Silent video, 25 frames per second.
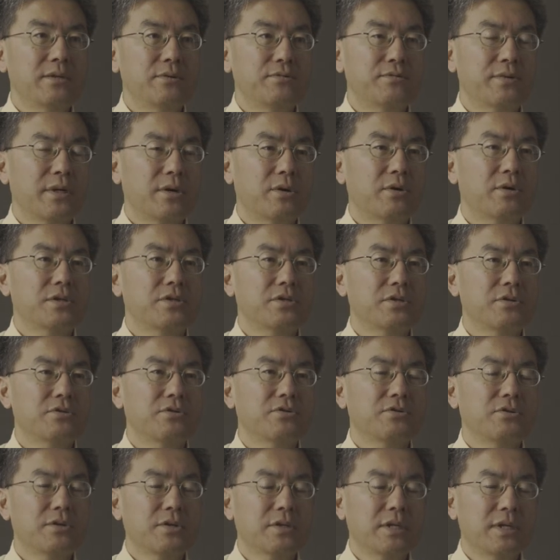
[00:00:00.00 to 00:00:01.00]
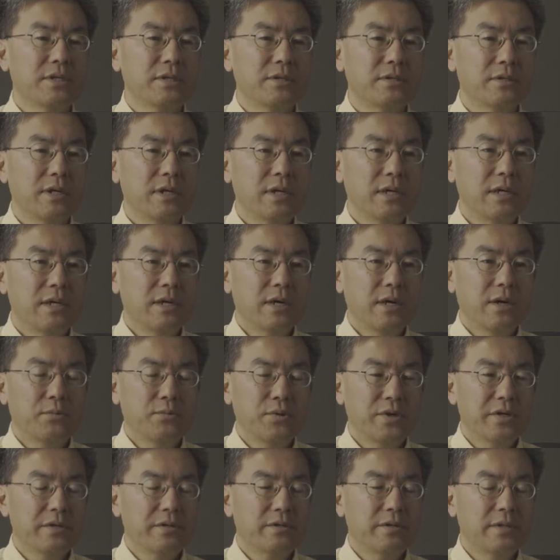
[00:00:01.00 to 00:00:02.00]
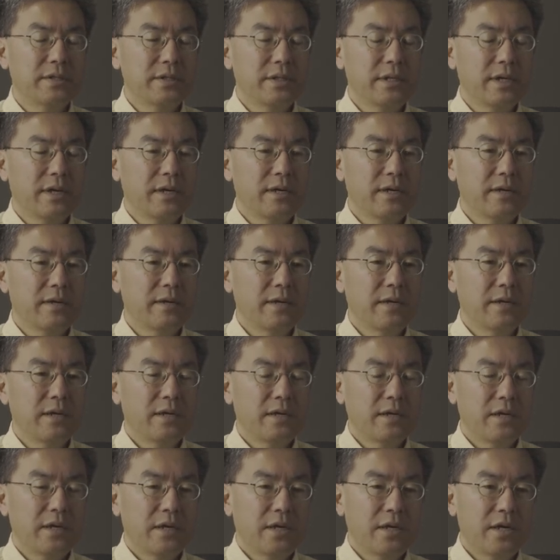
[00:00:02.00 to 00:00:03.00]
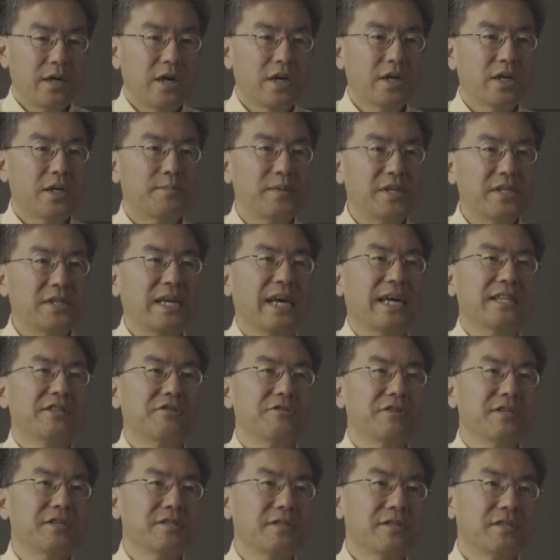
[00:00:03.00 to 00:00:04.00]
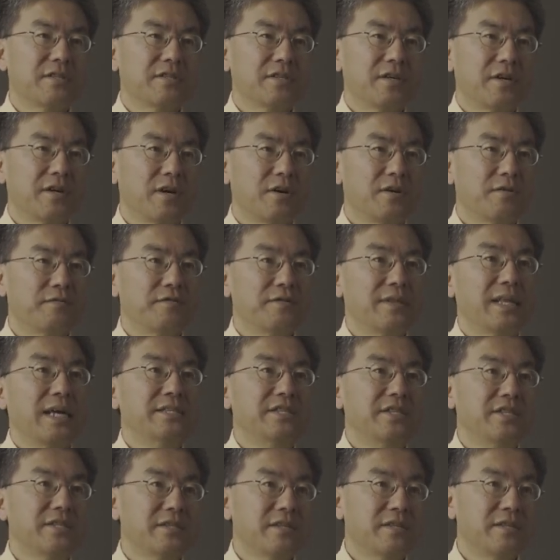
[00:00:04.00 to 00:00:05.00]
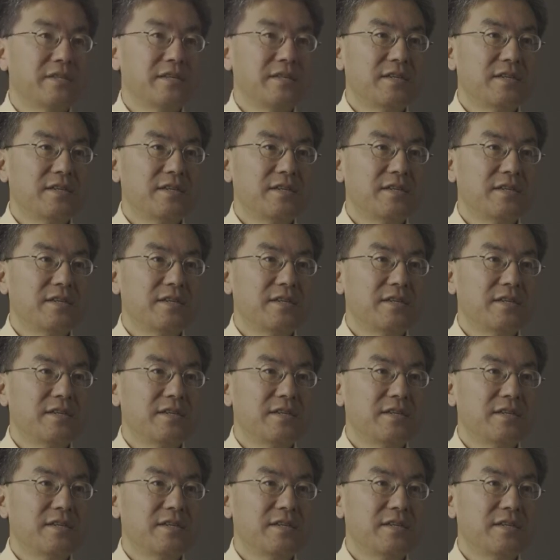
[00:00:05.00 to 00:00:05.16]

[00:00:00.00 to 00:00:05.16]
We're also talking with the Urban Catalyst of London.